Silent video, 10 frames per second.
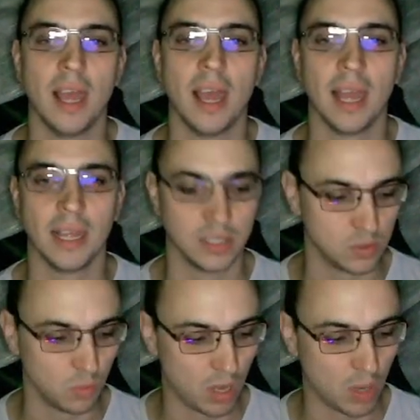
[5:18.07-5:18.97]
And
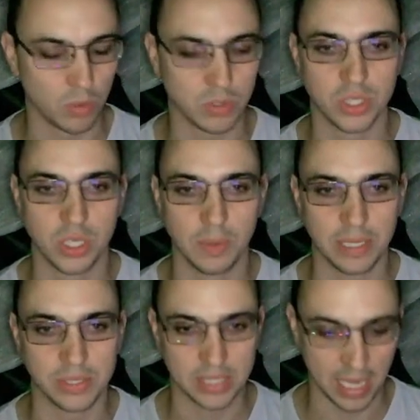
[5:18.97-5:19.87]
what I want to do is
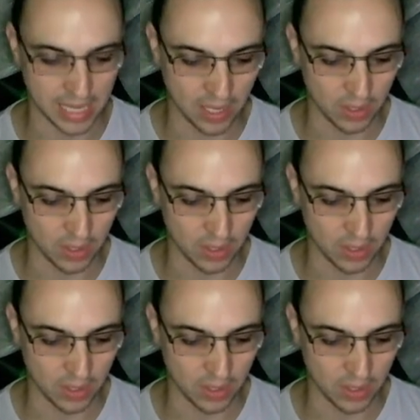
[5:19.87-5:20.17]
say that